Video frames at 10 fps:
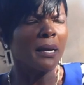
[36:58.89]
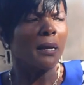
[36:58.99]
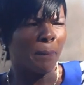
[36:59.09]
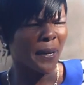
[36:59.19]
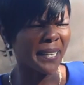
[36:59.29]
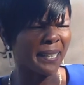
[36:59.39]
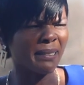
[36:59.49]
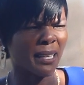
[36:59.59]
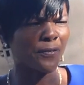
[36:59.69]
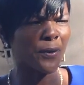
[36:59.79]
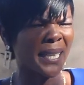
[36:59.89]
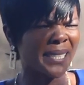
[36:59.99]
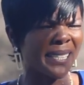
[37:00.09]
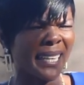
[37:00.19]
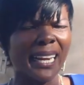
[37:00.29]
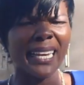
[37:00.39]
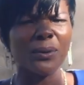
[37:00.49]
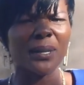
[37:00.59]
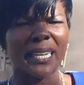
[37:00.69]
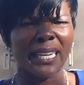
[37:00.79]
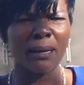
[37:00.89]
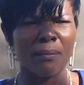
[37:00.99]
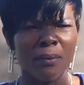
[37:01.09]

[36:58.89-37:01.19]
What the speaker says: Back in the forest, a lion came,